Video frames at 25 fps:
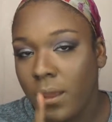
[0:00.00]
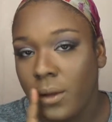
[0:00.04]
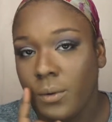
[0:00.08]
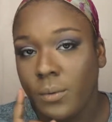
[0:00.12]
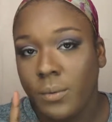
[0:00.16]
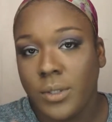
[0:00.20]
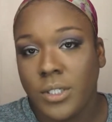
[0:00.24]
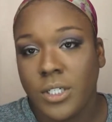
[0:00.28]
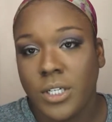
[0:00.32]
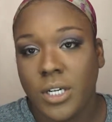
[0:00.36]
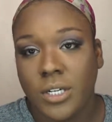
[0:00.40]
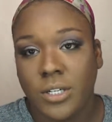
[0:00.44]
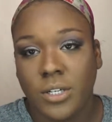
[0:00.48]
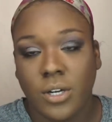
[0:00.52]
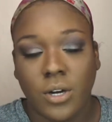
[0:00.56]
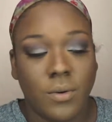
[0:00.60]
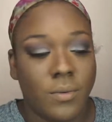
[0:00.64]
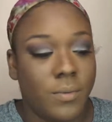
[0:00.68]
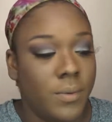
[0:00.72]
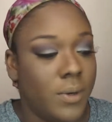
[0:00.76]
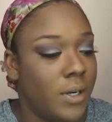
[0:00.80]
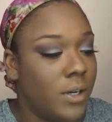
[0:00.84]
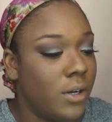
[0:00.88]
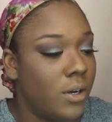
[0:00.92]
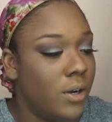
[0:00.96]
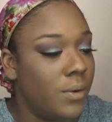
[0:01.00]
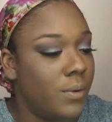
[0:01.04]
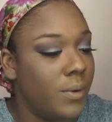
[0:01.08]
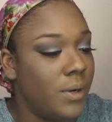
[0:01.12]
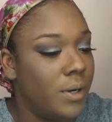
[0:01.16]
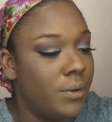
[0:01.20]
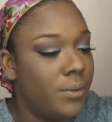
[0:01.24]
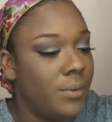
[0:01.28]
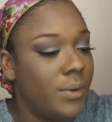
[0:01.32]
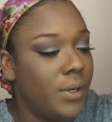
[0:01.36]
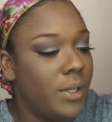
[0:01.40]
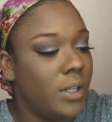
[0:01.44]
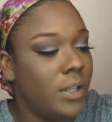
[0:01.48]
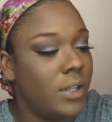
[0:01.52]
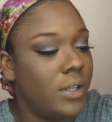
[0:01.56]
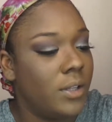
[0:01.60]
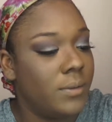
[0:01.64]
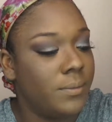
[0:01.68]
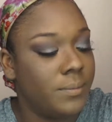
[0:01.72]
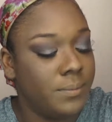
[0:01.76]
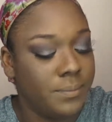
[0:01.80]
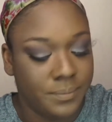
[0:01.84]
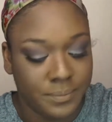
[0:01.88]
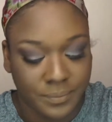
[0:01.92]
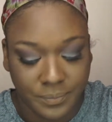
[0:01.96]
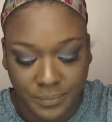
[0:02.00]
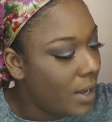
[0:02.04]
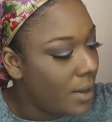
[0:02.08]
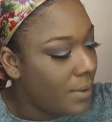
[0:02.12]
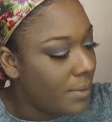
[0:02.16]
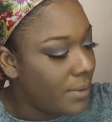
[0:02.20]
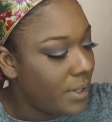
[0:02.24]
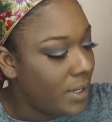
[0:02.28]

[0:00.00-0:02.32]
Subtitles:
which I don't want to go in with. I'm